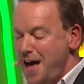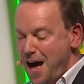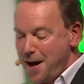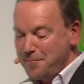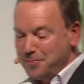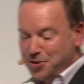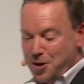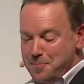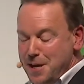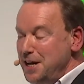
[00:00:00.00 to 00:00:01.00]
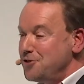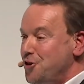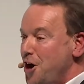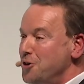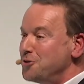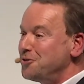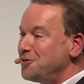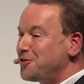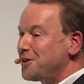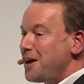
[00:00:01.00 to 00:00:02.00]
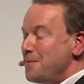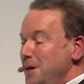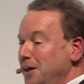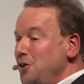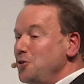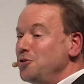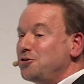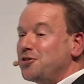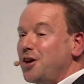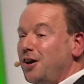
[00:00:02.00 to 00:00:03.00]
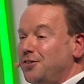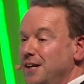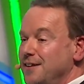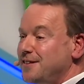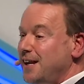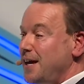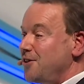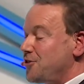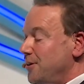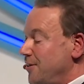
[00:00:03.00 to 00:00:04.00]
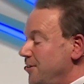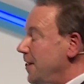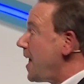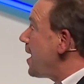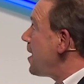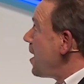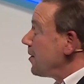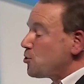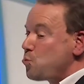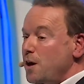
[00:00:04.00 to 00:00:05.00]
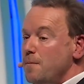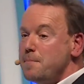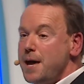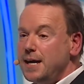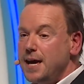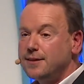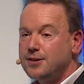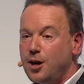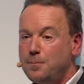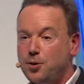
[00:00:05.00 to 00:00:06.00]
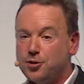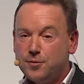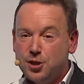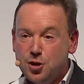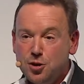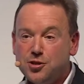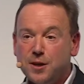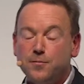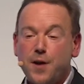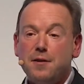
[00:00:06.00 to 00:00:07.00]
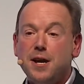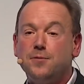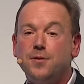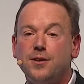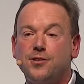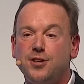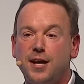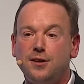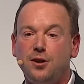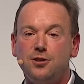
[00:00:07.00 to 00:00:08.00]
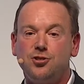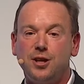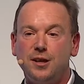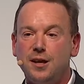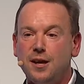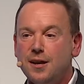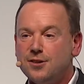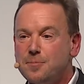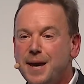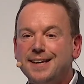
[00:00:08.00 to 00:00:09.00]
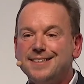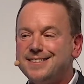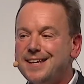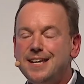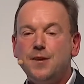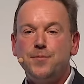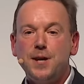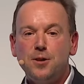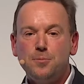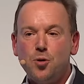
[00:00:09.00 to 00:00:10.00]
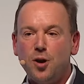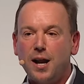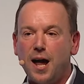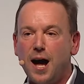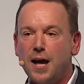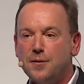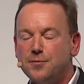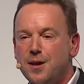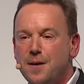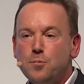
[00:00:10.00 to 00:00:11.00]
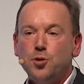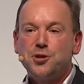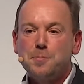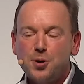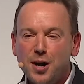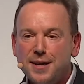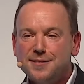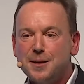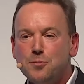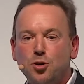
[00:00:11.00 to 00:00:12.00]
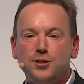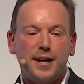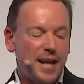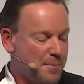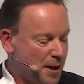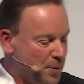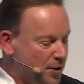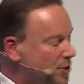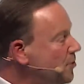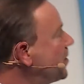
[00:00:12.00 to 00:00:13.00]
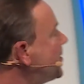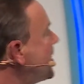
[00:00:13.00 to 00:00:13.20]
sort of mini drones being used as art installations. And they're just one of many examples of using very advanced technology to make a city feel more alive, more surprising, more dynamic. But as you can